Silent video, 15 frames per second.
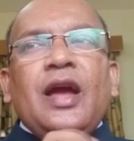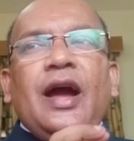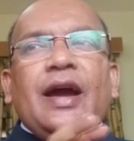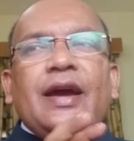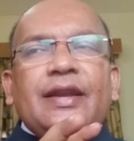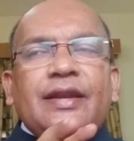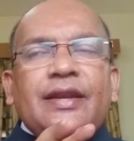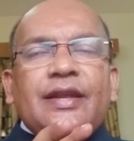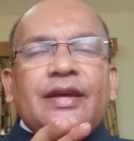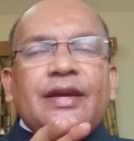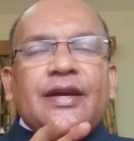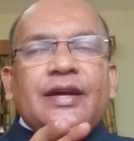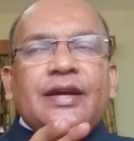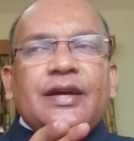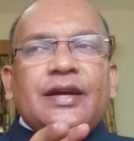And
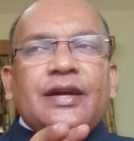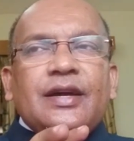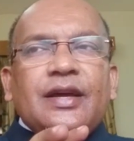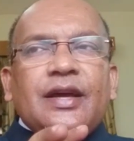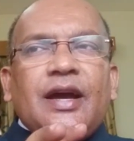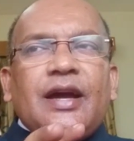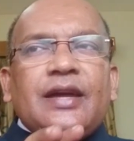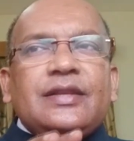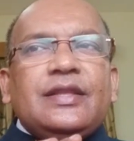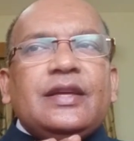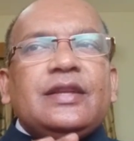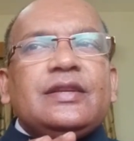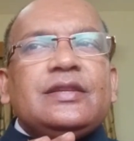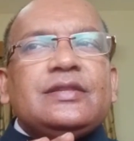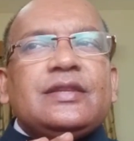
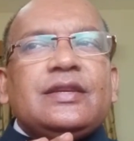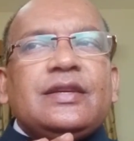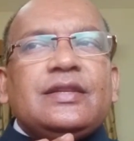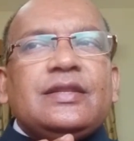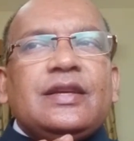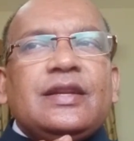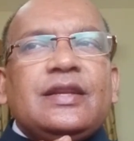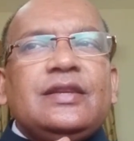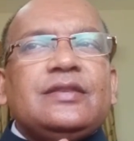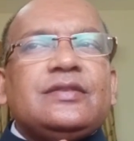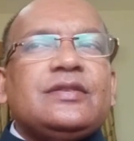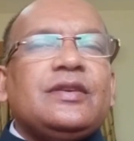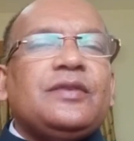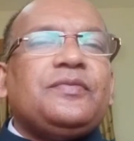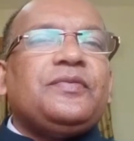there is a
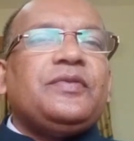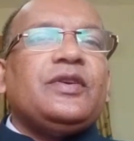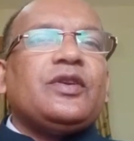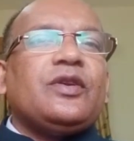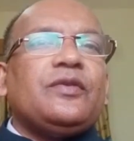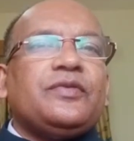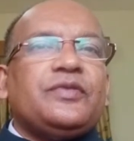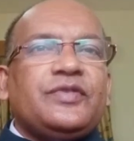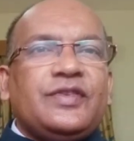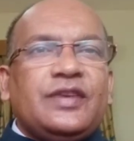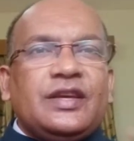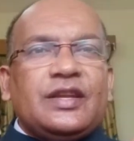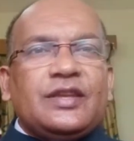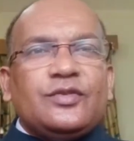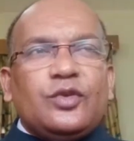fear of
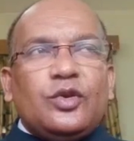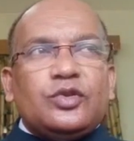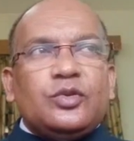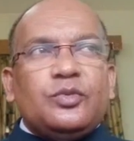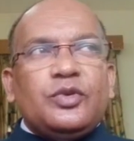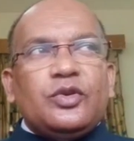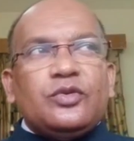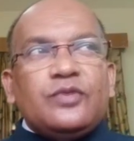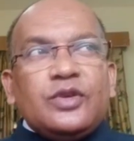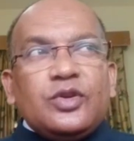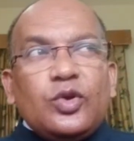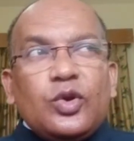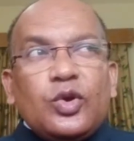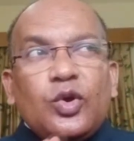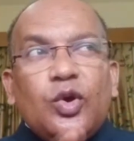sickness also, because we
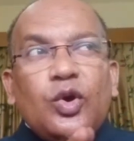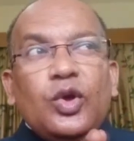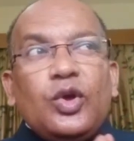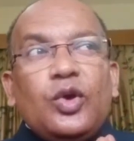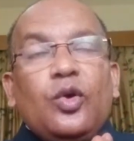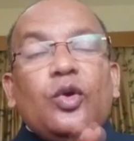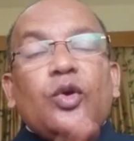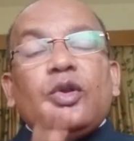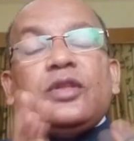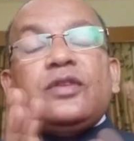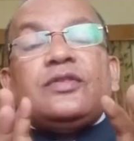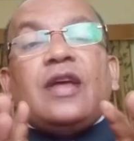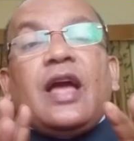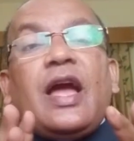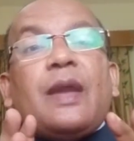don't know all
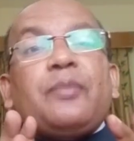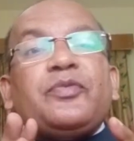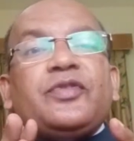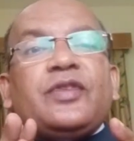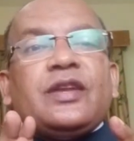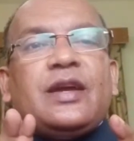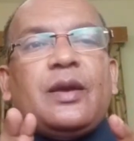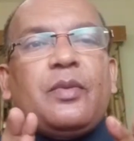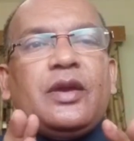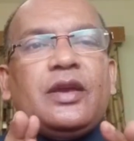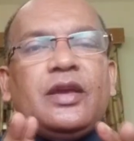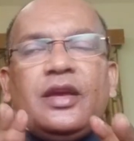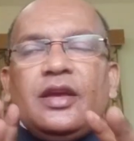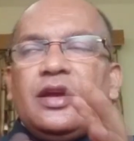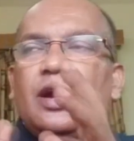these apps are
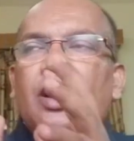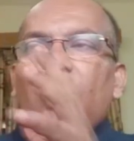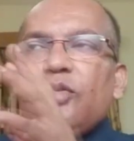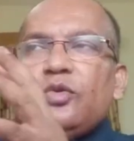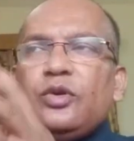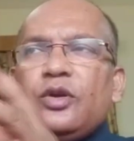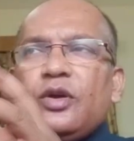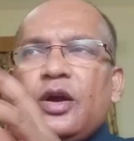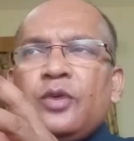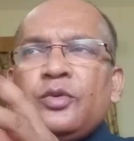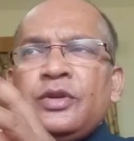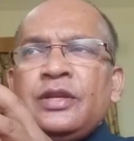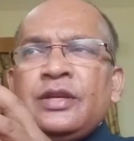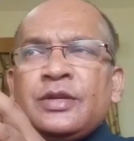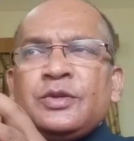coming, how
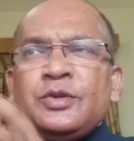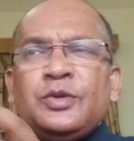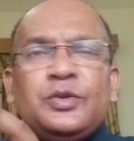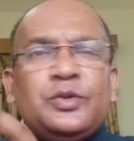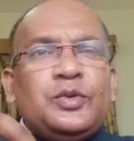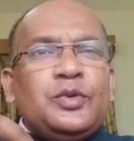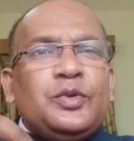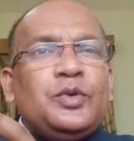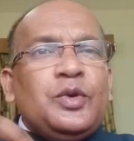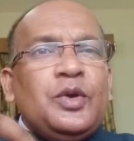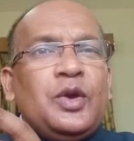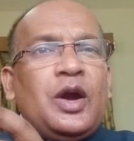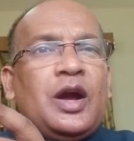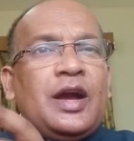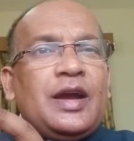near to you,
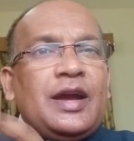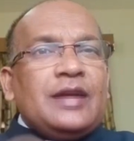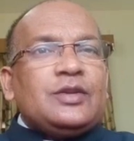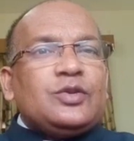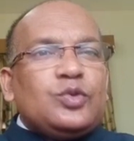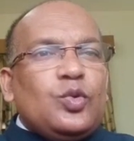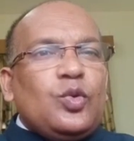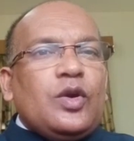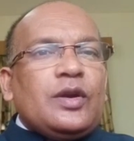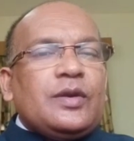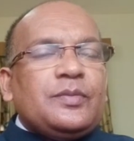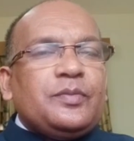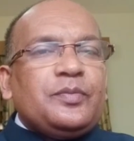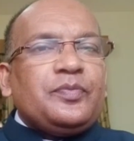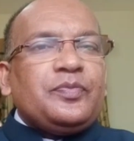and so on.